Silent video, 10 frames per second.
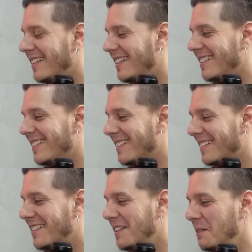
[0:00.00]

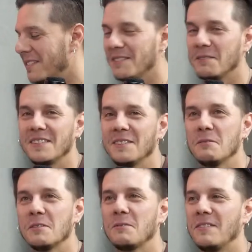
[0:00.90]
it
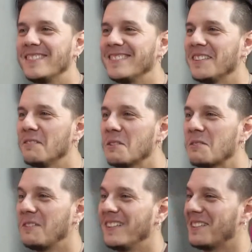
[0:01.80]
was fun. It was
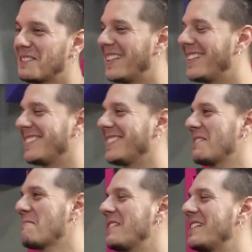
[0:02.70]
fun already. It's going to
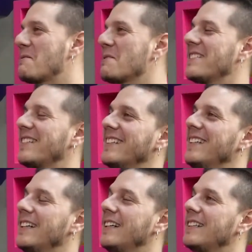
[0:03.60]
be interesting.
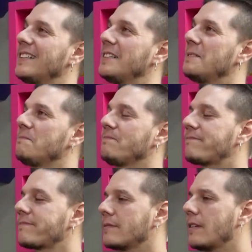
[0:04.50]

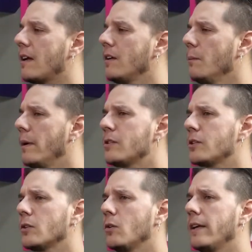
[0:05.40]
You
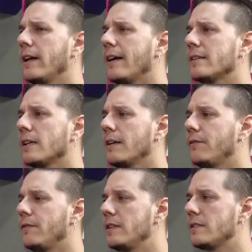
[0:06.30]
mentioned Goiás. I
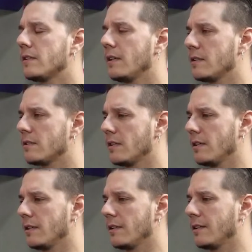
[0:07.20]
visited
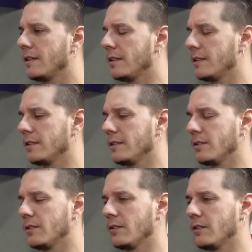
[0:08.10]

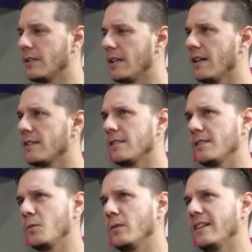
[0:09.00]
Goiás
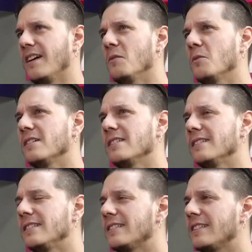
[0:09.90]
when I
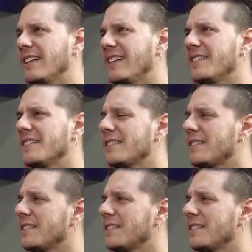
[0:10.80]
was, I guess,